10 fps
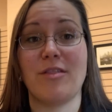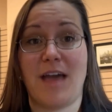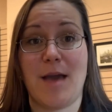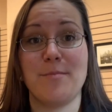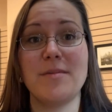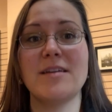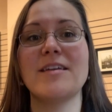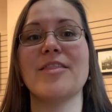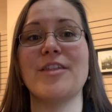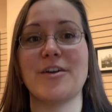
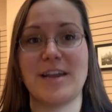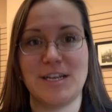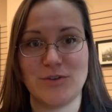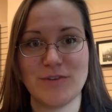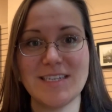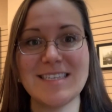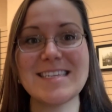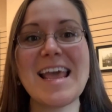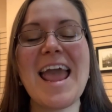them, their interests,